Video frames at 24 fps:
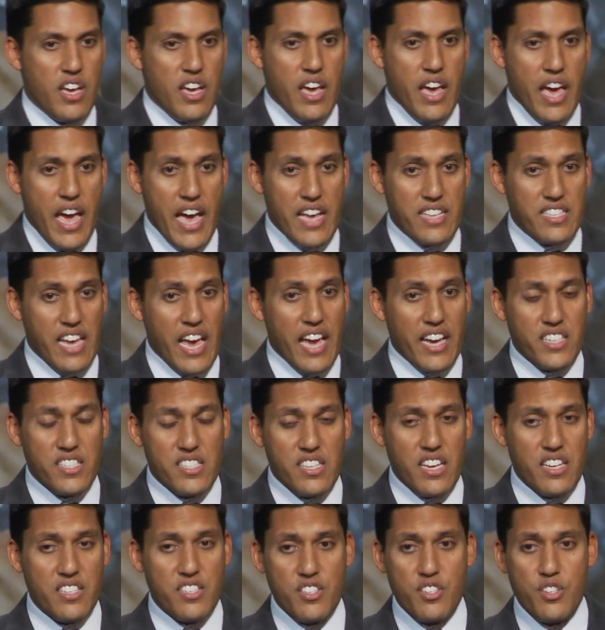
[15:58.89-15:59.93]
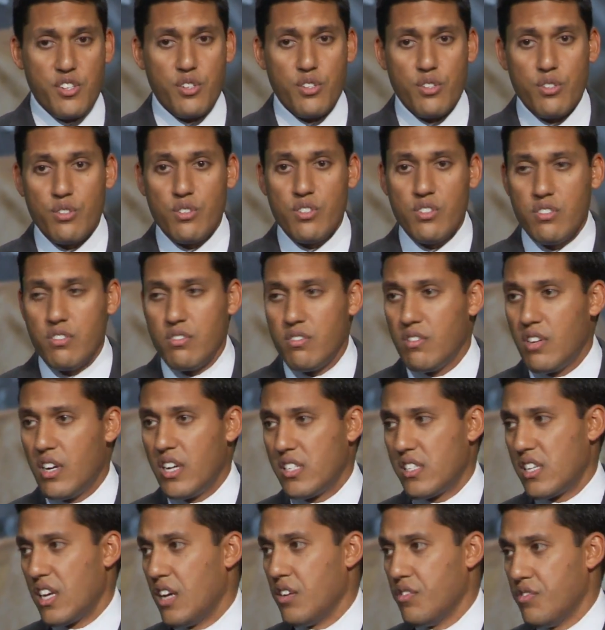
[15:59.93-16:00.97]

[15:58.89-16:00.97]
has access to a cell